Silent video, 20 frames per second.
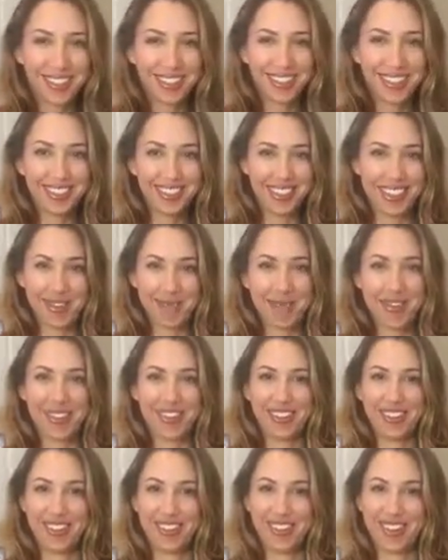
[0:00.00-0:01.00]
just like
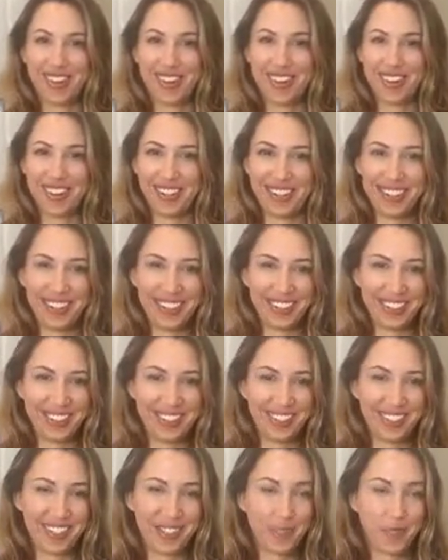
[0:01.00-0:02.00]
my little darling used
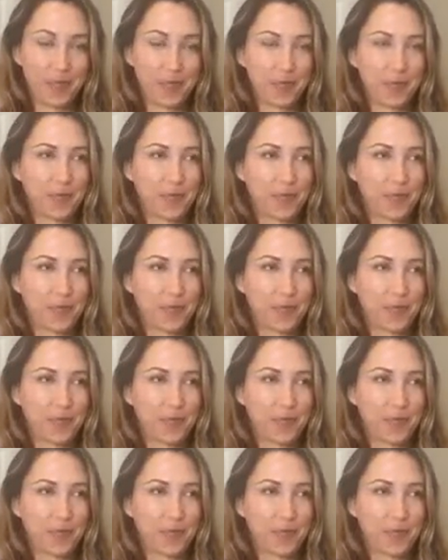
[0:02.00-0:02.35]
to do.